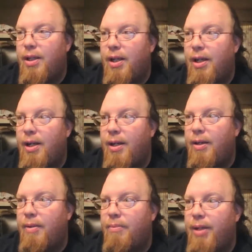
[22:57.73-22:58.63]

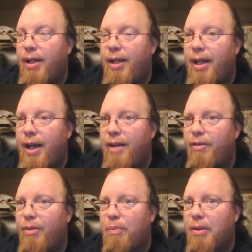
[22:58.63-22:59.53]
um, again, if
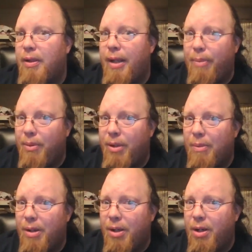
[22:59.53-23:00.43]
you play
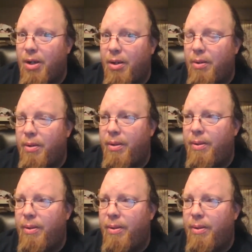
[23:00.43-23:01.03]
Pokemon Go